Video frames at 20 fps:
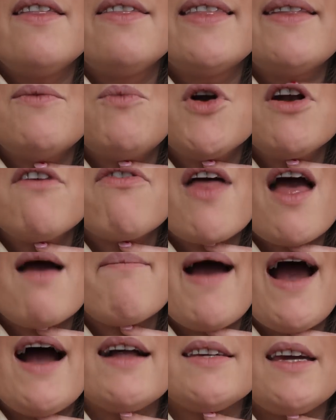the, one of
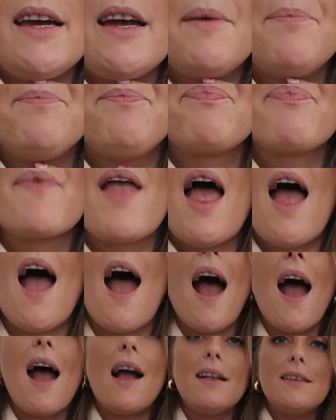them had it,
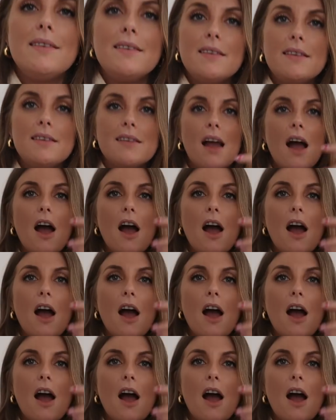and...